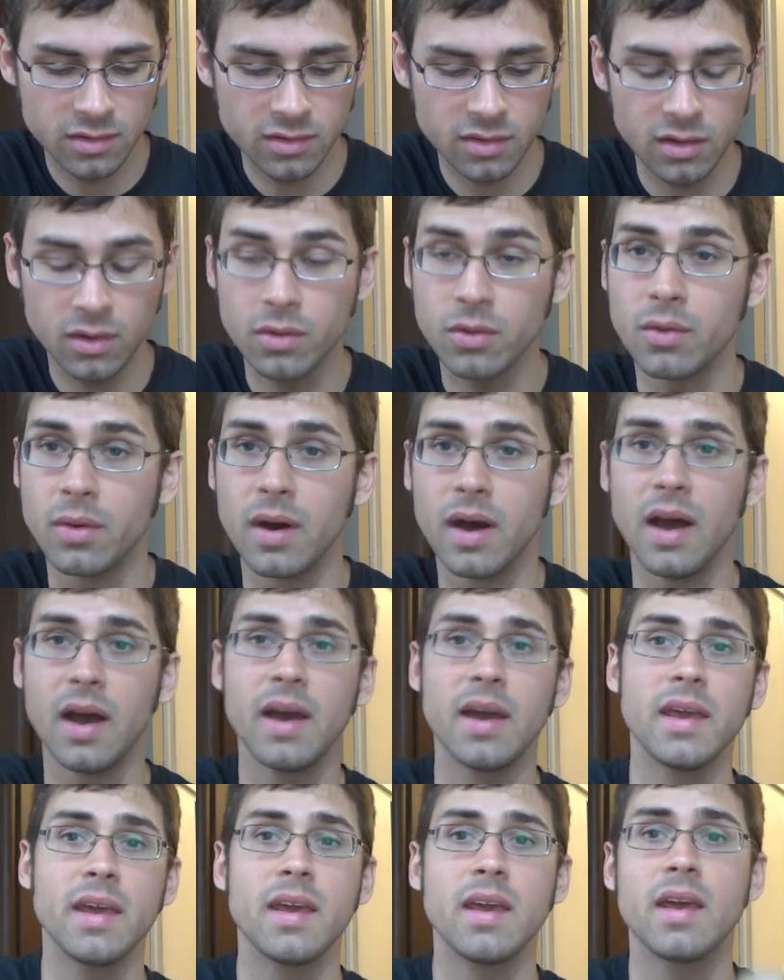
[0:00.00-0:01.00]
So
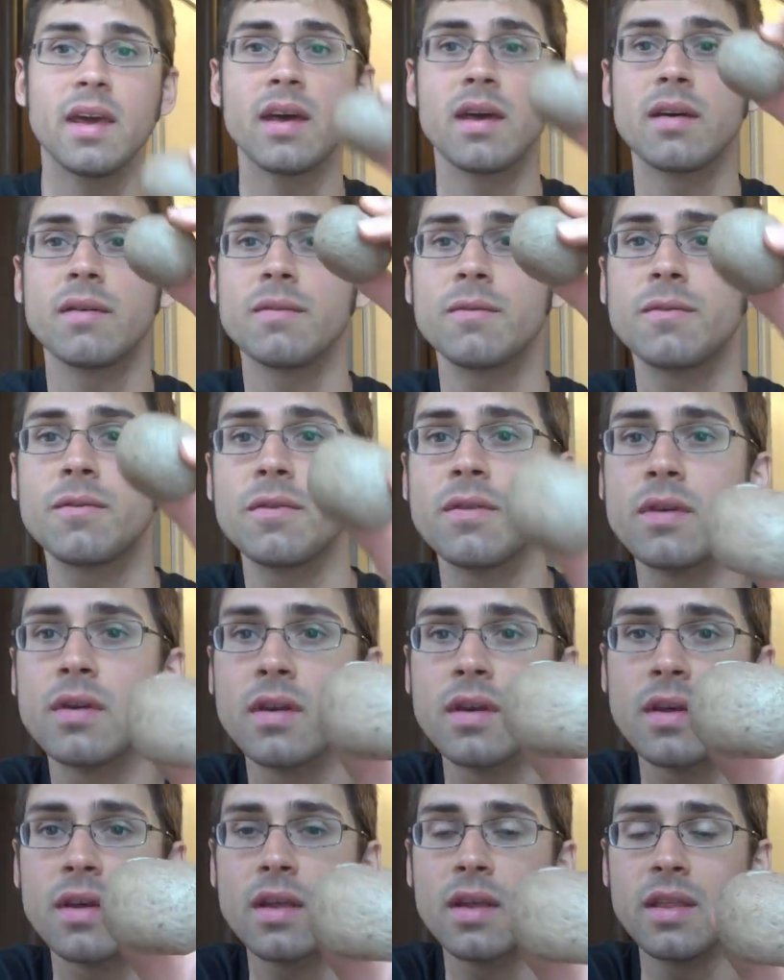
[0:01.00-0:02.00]
I have
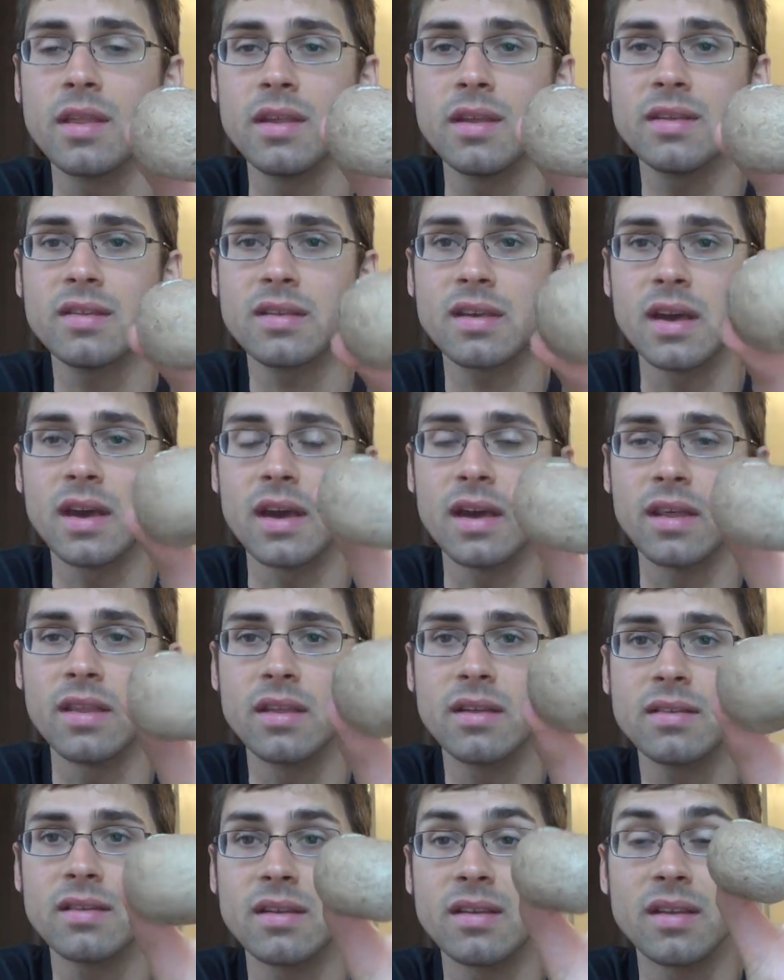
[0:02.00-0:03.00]
this guy.
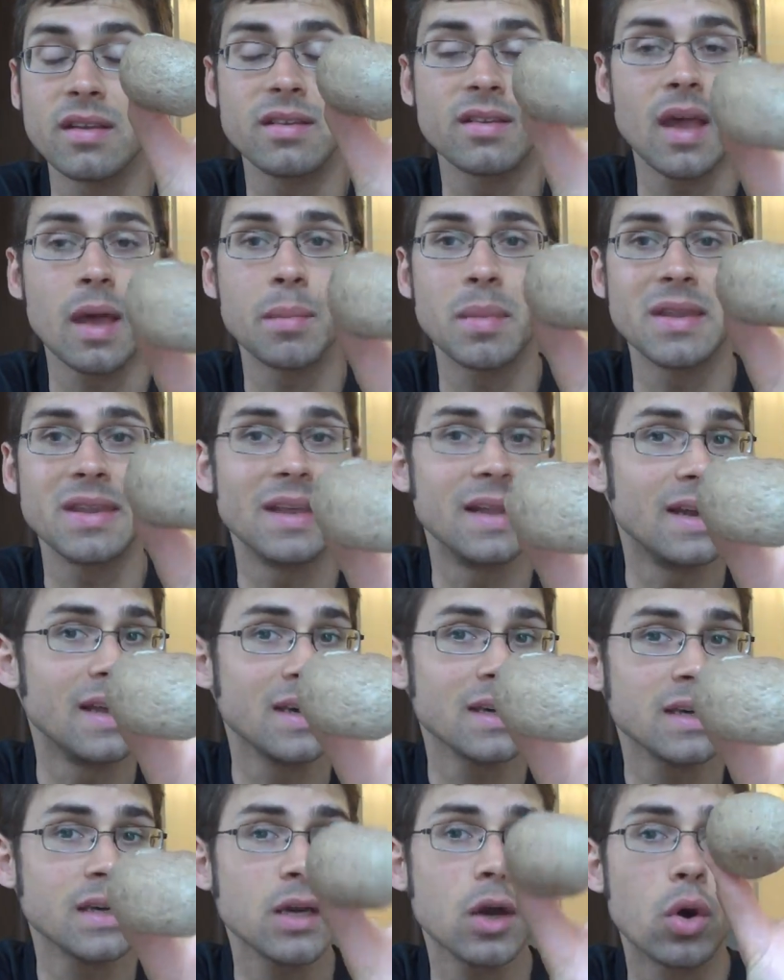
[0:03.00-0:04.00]
This is a
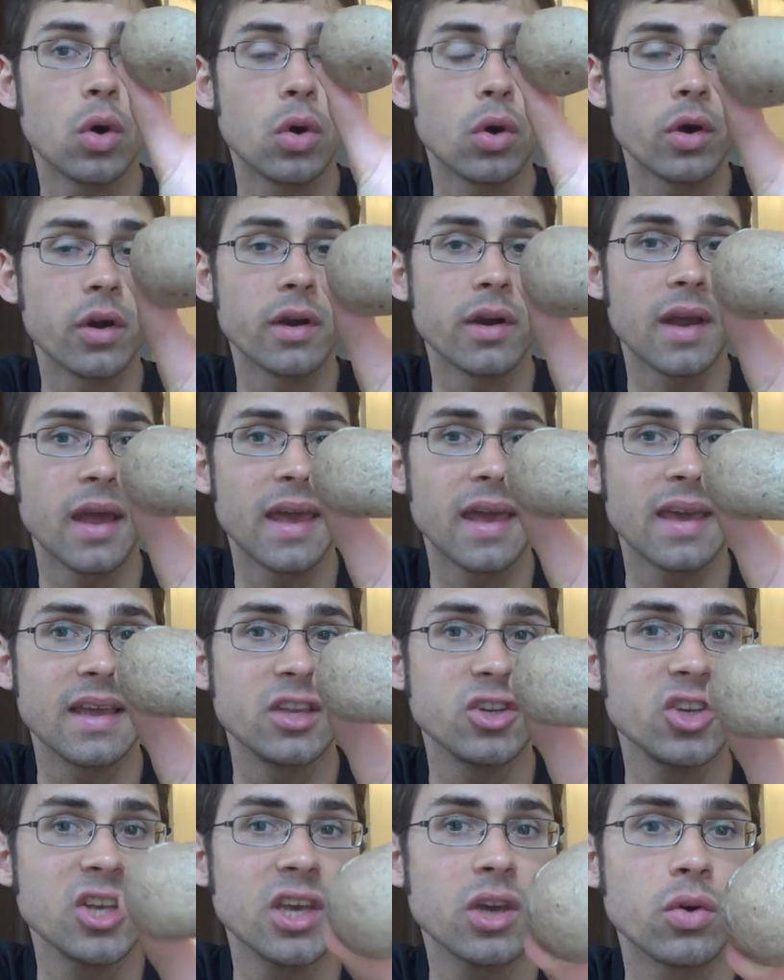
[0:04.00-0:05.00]
sapodilla or a
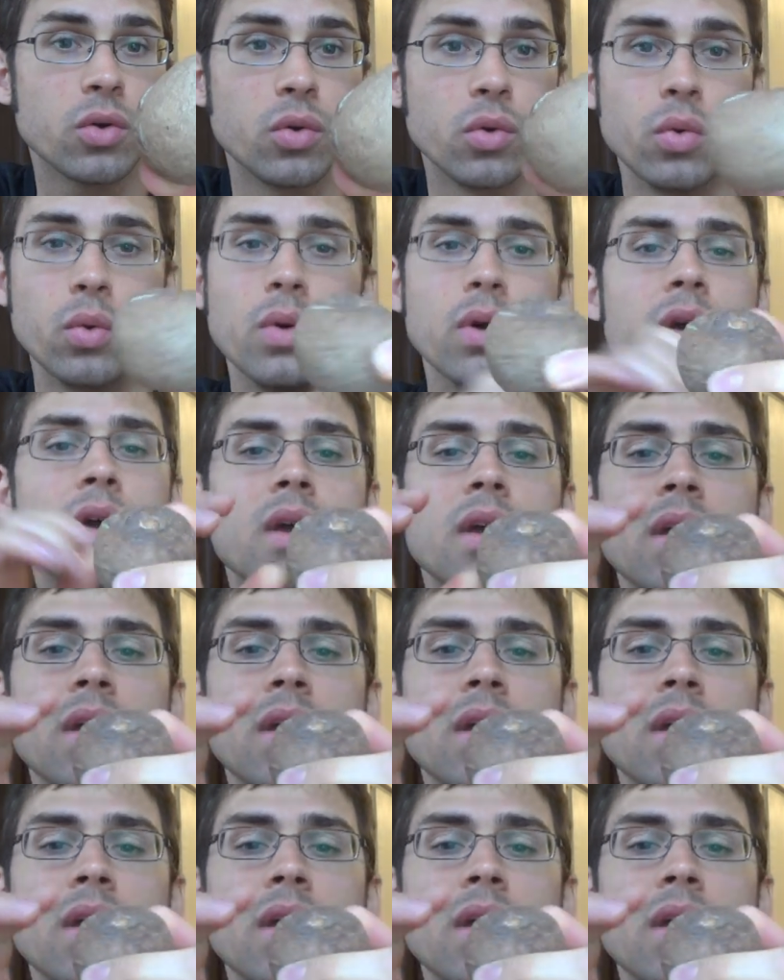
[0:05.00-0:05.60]
chiku.